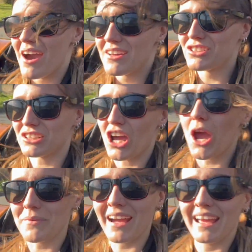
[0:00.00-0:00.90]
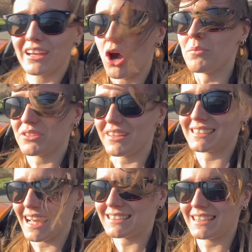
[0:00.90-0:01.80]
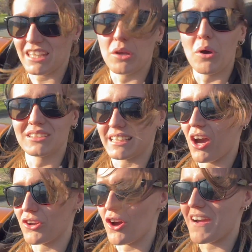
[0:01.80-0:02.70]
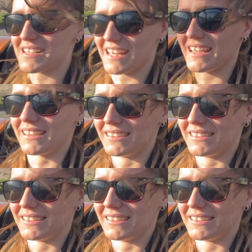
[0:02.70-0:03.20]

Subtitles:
just hope that it comes on the setting that you want it on already.